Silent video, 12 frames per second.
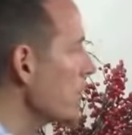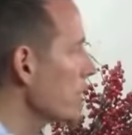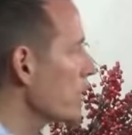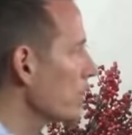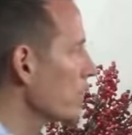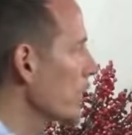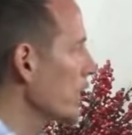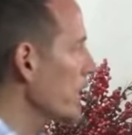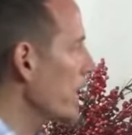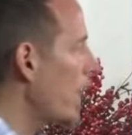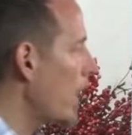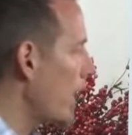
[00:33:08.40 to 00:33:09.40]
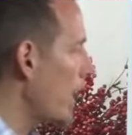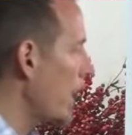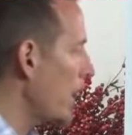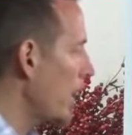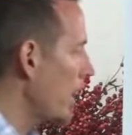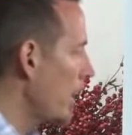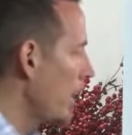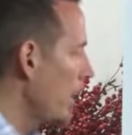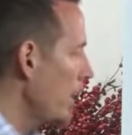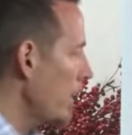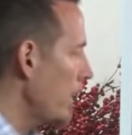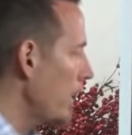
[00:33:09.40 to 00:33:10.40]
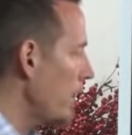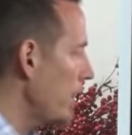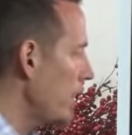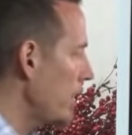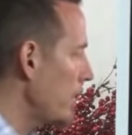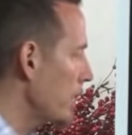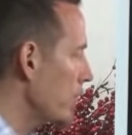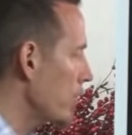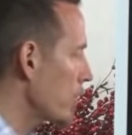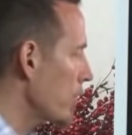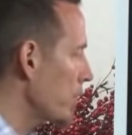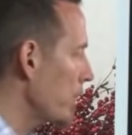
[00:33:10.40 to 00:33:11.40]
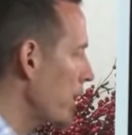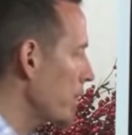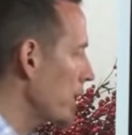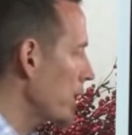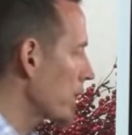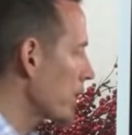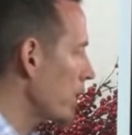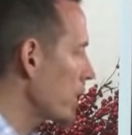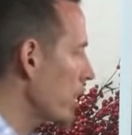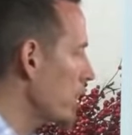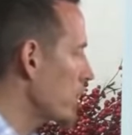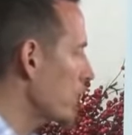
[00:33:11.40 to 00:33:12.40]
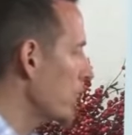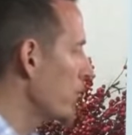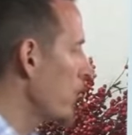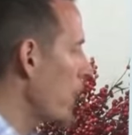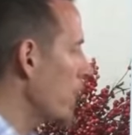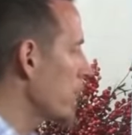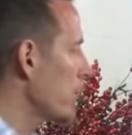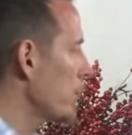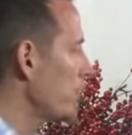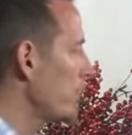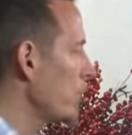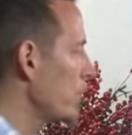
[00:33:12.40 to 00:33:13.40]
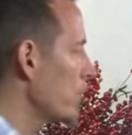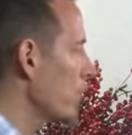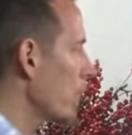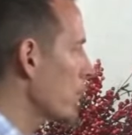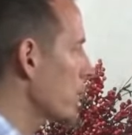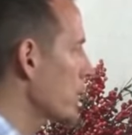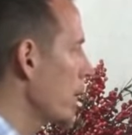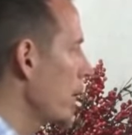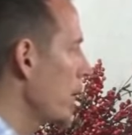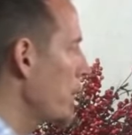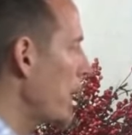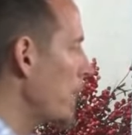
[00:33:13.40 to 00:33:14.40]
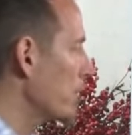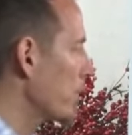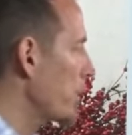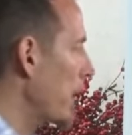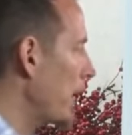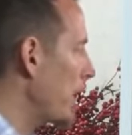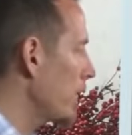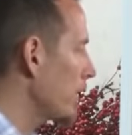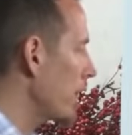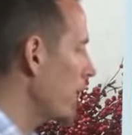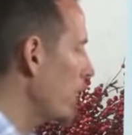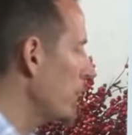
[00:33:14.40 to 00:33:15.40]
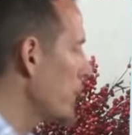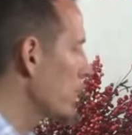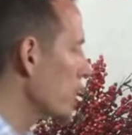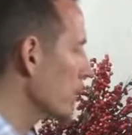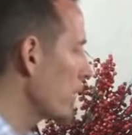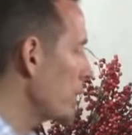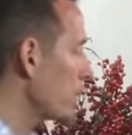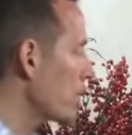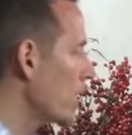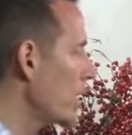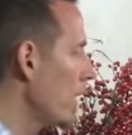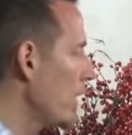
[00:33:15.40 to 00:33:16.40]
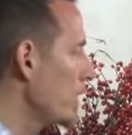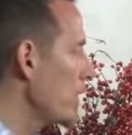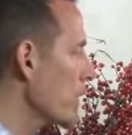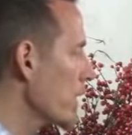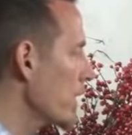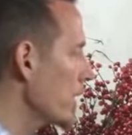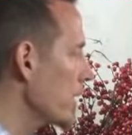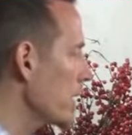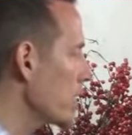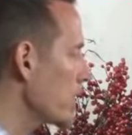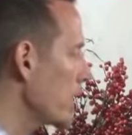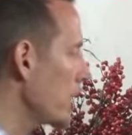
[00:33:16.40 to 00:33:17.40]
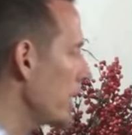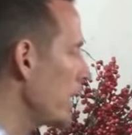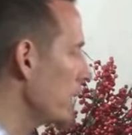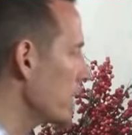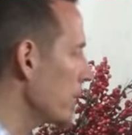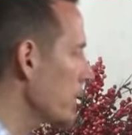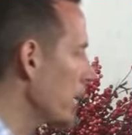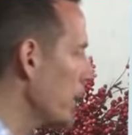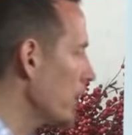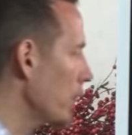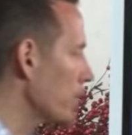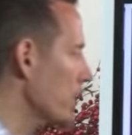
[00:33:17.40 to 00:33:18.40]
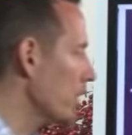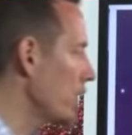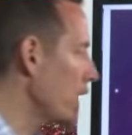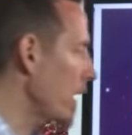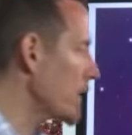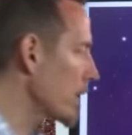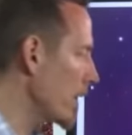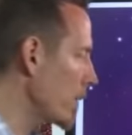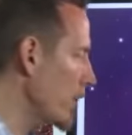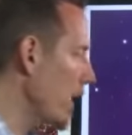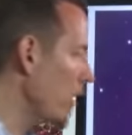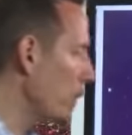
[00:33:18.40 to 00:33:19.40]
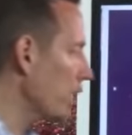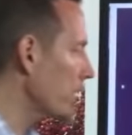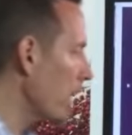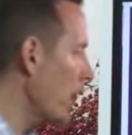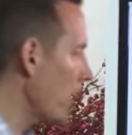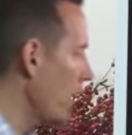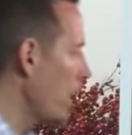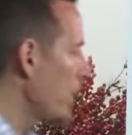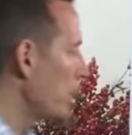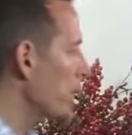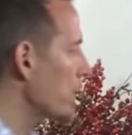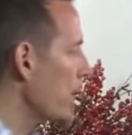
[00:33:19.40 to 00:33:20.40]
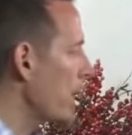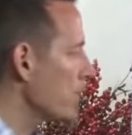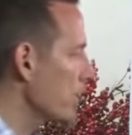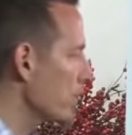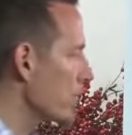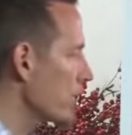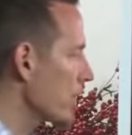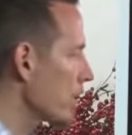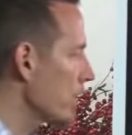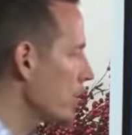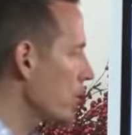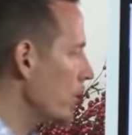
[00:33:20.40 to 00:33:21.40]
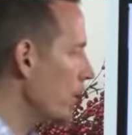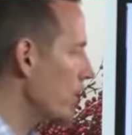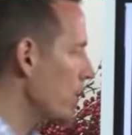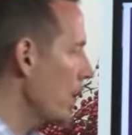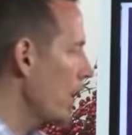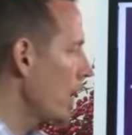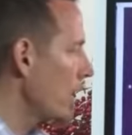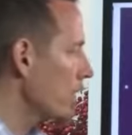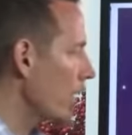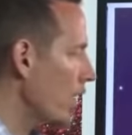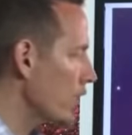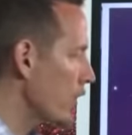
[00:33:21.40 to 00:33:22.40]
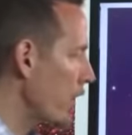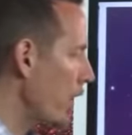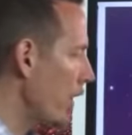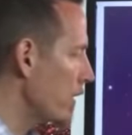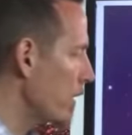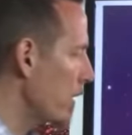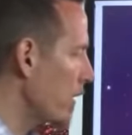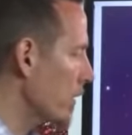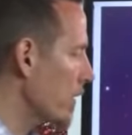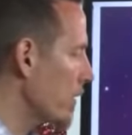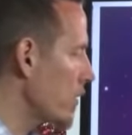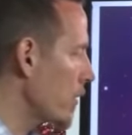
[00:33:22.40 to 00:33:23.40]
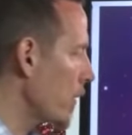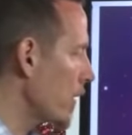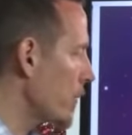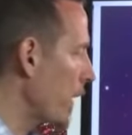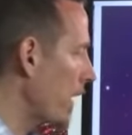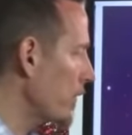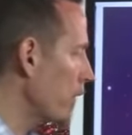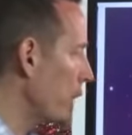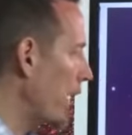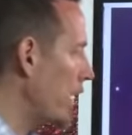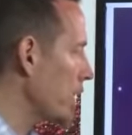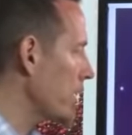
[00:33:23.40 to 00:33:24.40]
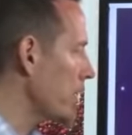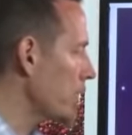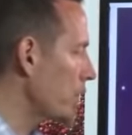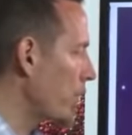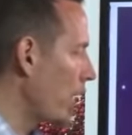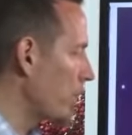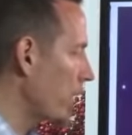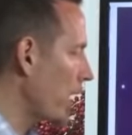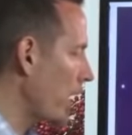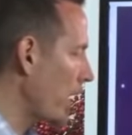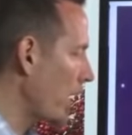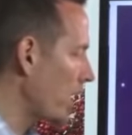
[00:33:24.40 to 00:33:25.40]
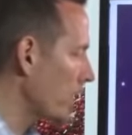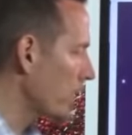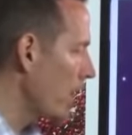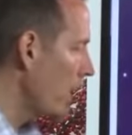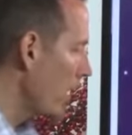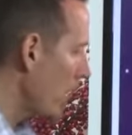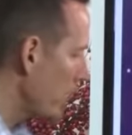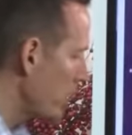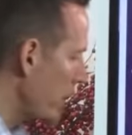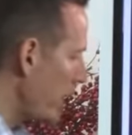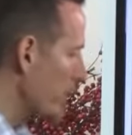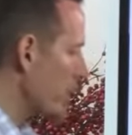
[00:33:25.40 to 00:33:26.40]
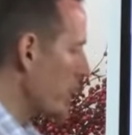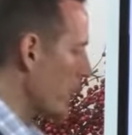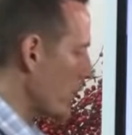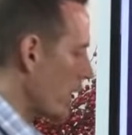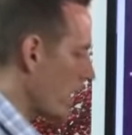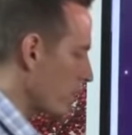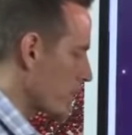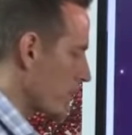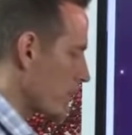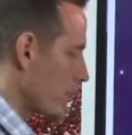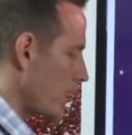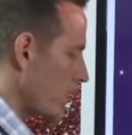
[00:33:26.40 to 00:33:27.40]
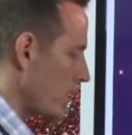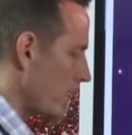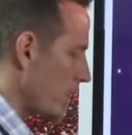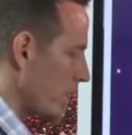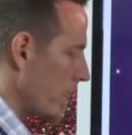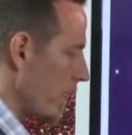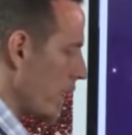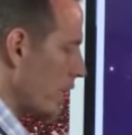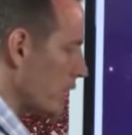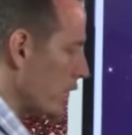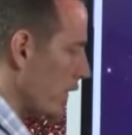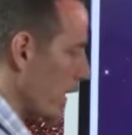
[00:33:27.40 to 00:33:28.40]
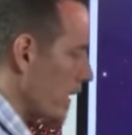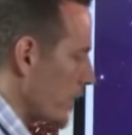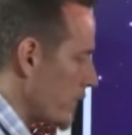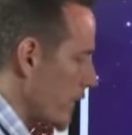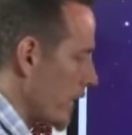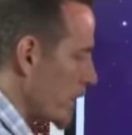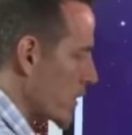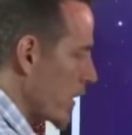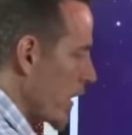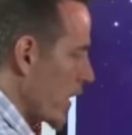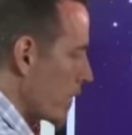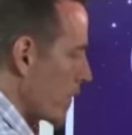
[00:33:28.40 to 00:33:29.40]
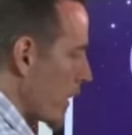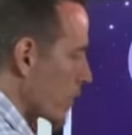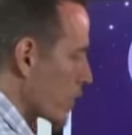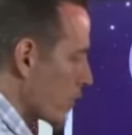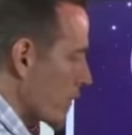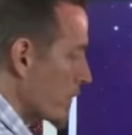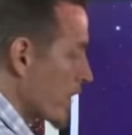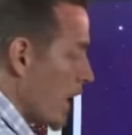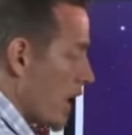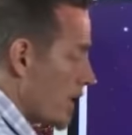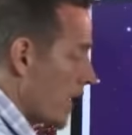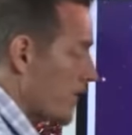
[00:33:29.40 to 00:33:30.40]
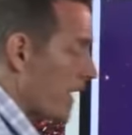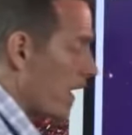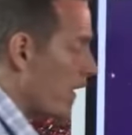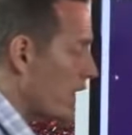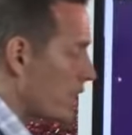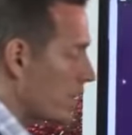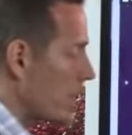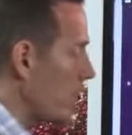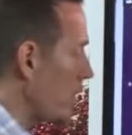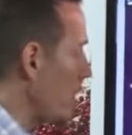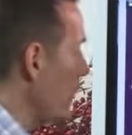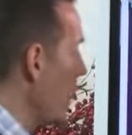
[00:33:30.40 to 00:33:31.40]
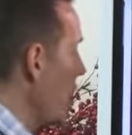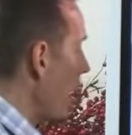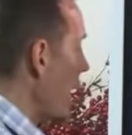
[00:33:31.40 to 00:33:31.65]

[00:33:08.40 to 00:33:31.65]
are really high in, in tryptophan melatonin so very good food source pound for pound to help you sleep. So if you were going to consider eating something closer to nighttime to help with that, pistachios is a good choice. Tart cherries, another good choice. Pound for pound, these two probably highest. And then you have some other options down here, bananas, fatty fish, mushrooms. Now dairy too, I, I